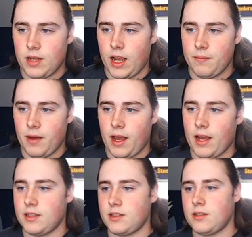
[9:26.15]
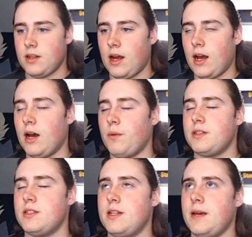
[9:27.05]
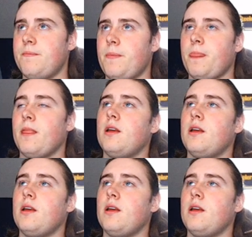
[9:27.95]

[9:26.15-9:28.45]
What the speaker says: time as what's his name?